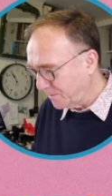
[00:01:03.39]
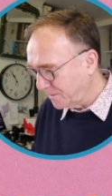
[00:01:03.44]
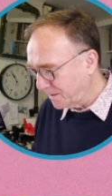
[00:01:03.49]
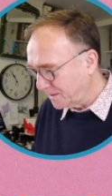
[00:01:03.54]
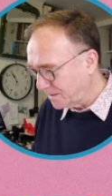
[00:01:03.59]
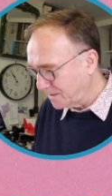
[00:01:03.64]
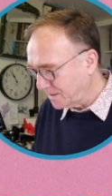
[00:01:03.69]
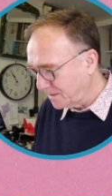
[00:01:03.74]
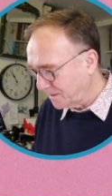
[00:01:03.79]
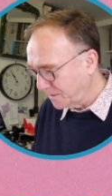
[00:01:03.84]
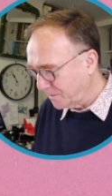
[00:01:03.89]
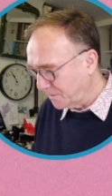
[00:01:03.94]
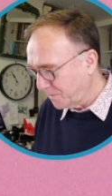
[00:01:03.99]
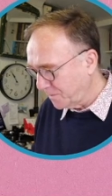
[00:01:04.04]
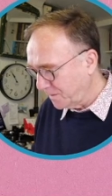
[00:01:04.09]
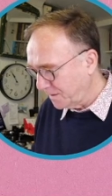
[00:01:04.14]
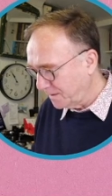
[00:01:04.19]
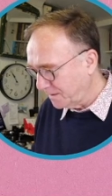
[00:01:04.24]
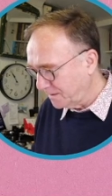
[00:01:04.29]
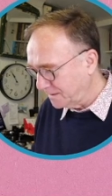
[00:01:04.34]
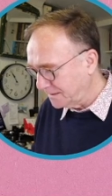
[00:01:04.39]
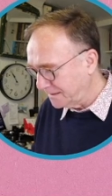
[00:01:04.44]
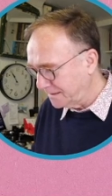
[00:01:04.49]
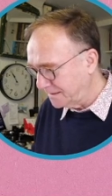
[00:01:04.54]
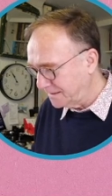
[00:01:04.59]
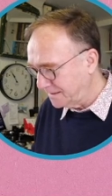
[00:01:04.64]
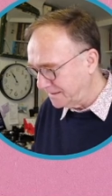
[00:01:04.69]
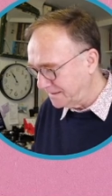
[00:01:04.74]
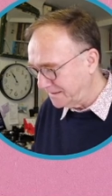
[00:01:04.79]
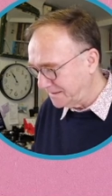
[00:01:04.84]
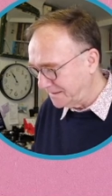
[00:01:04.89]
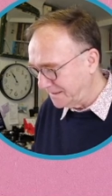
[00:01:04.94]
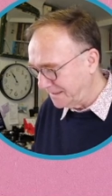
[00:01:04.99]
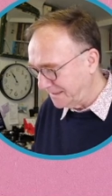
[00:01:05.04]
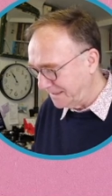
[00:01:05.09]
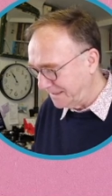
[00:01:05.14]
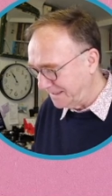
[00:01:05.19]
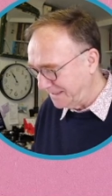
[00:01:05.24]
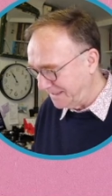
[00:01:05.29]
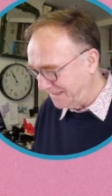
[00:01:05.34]
Which do you want? And
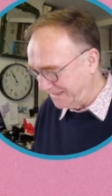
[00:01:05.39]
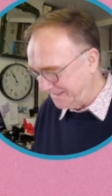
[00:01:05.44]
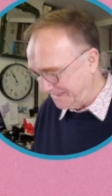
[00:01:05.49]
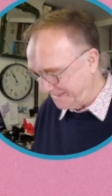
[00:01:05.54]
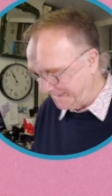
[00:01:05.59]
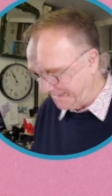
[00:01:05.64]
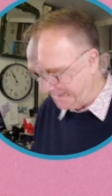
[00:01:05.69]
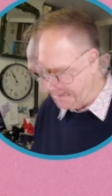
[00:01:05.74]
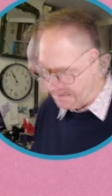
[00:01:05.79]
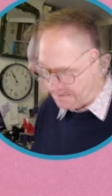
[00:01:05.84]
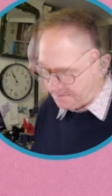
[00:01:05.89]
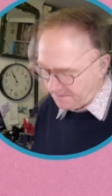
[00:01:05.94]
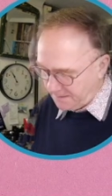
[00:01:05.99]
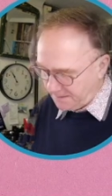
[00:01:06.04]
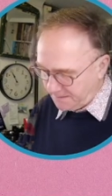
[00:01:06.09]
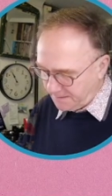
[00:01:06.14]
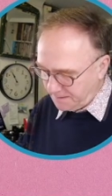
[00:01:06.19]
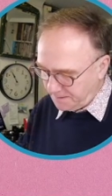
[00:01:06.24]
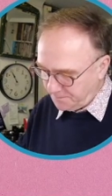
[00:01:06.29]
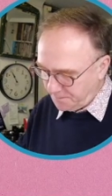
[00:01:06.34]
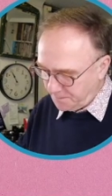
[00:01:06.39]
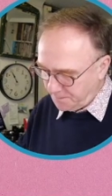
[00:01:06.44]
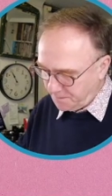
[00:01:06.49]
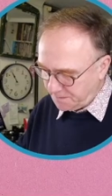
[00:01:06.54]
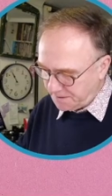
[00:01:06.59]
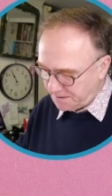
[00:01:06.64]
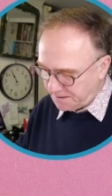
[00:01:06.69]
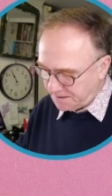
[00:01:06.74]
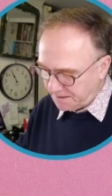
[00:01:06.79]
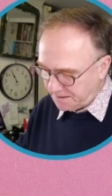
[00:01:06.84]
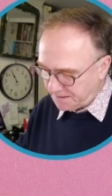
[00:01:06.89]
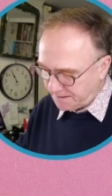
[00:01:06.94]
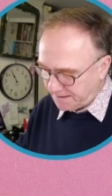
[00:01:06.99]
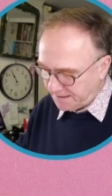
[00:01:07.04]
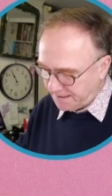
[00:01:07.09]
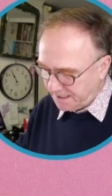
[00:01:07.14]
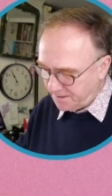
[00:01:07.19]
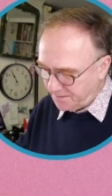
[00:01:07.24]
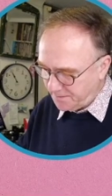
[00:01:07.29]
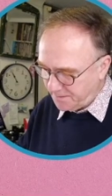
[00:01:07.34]
then we want to sort of
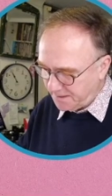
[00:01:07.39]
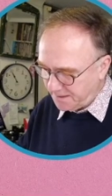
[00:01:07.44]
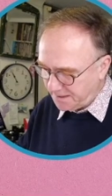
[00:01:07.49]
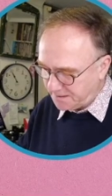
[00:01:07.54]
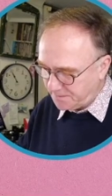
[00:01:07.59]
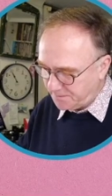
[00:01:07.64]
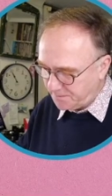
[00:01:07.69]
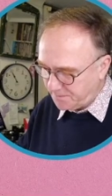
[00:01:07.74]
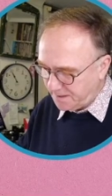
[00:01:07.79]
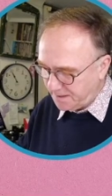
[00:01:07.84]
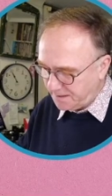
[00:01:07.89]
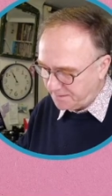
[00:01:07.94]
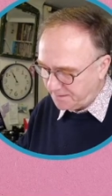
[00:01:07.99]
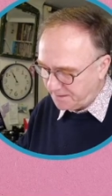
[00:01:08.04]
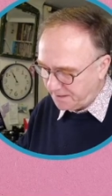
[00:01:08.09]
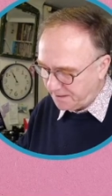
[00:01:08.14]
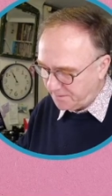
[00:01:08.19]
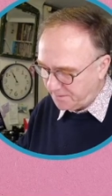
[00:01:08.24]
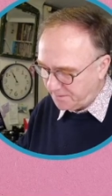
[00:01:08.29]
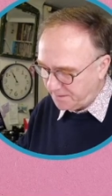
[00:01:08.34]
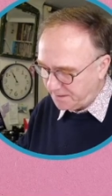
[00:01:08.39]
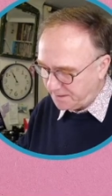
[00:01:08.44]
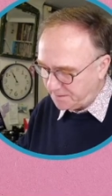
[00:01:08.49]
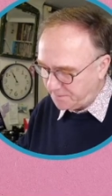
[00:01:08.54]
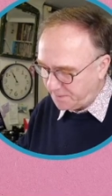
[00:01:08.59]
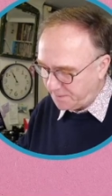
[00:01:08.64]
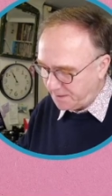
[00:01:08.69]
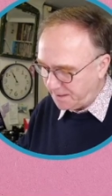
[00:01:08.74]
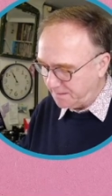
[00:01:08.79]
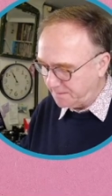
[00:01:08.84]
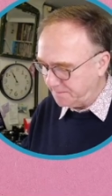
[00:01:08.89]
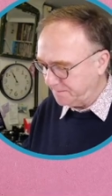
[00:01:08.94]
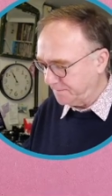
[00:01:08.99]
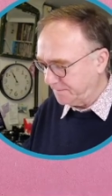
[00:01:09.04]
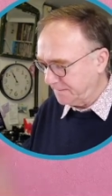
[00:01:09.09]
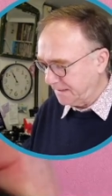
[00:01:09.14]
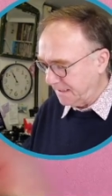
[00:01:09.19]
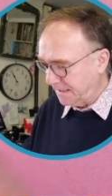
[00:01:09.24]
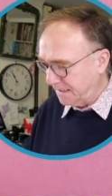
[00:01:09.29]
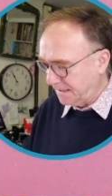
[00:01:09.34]
carry that around there a little bit.
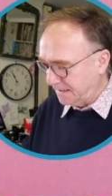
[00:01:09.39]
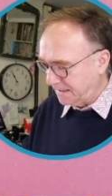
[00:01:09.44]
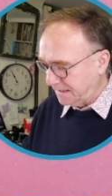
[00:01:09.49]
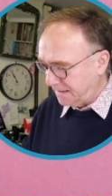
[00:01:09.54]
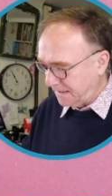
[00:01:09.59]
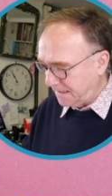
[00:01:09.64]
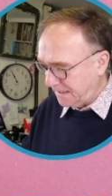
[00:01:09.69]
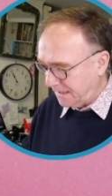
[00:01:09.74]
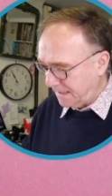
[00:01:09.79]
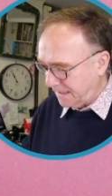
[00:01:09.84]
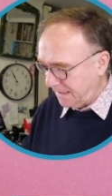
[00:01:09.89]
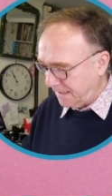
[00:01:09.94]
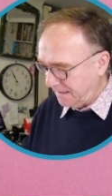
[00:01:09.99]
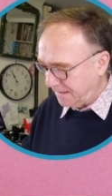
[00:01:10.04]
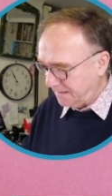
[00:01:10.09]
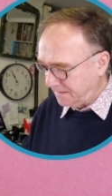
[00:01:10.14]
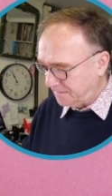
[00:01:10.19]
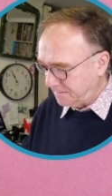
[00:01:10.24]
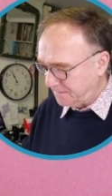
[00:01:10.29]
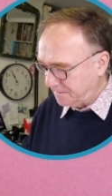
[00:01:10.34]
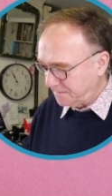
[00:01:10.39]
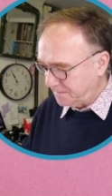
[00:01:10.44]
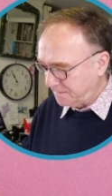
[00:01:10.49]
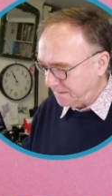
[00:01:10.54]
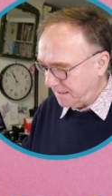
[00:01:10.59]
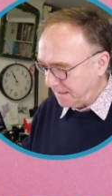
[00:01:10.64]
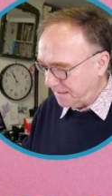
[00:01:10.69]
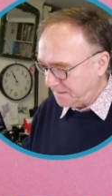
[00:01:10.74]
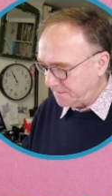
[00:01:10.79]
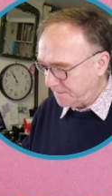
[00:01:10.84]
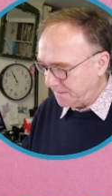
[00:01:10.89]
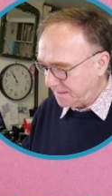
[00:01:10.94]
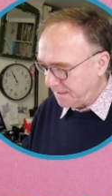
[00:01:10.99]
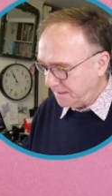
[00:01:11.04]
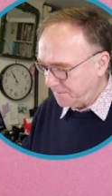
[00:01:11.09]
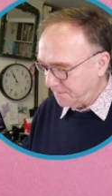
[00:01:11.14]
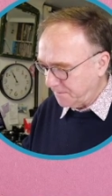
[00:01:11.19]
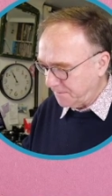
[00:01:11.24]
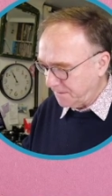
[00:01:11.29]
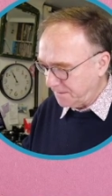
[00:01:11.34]
And as we
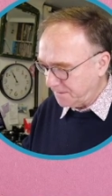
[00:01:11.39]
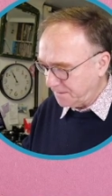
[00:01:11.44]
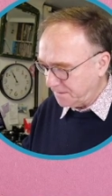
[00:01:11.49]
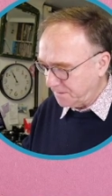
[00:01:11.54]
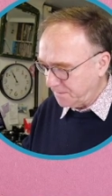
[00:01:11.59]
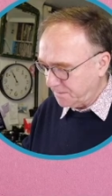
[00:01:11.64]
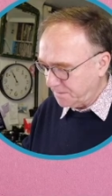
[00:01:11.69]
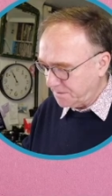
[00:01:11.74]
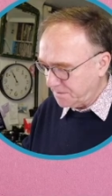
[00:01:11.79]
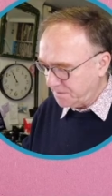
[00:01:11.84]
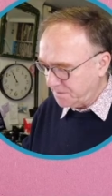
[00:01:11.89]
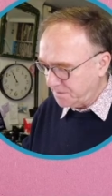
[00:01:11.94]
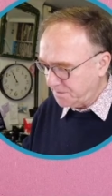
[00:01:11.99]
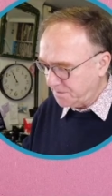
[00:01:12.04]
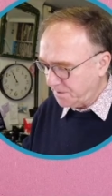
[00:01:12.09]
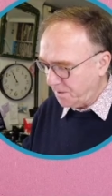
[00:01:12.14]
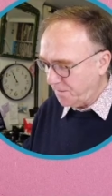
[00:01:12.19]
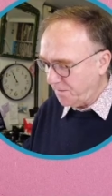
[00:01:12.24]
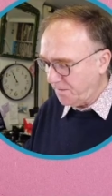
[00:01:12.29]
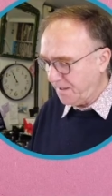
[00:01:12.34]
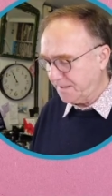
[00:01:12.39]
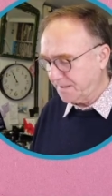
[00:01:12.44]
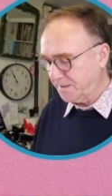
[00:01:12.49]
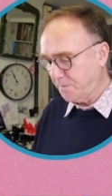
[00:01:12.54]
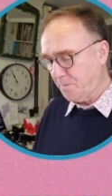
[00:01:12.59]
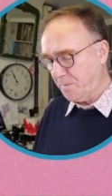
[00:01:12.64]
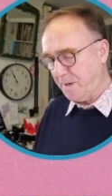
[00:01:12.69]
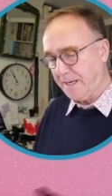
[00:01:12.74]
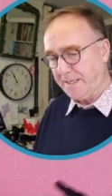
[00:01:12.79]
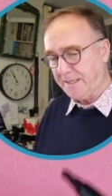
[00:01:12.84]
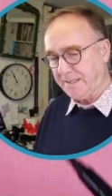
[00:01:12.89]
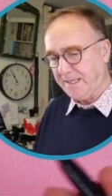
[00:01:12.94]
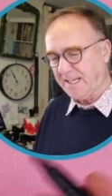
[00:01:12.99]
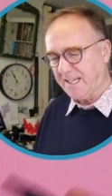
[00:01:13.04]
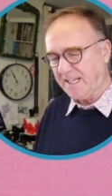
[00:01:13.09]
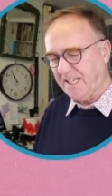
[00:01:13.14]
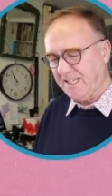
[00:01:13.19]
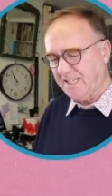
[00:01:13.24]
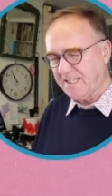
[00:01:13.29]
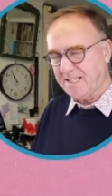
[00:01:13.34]
come around the corner, just dot that away, and then
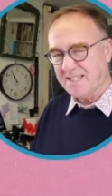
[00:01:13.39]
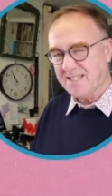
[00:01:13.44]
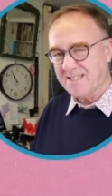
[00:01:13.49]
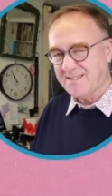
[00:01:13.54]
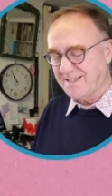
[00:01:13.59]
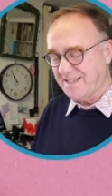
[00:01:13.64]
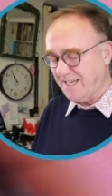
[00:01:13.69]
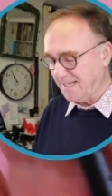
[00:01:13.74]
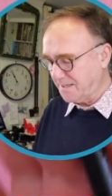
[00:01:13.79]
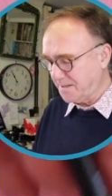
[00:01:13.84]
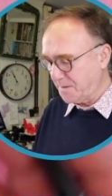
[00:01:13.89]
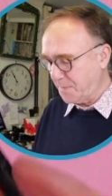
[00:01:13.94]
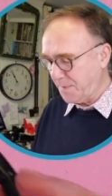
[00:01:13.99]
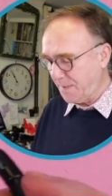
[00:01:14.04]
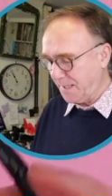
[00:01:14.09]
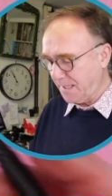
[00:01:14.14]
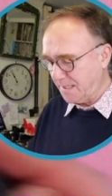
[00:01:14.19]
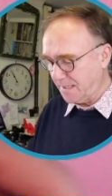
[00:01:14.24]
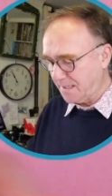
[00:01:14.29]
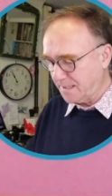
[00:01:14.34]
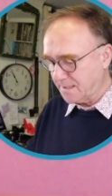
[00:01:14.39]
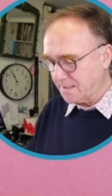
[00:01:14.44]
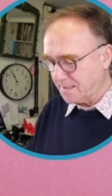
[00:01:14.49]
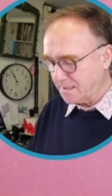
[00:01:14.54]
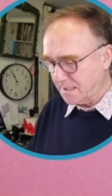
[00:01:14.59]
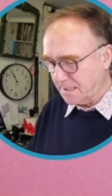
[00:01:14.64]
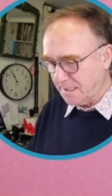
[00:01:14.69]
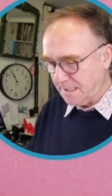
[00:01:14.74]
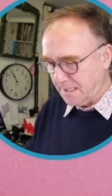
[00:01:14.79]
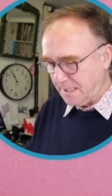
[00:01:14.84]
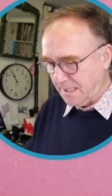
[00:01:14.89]
it kind of just disappears.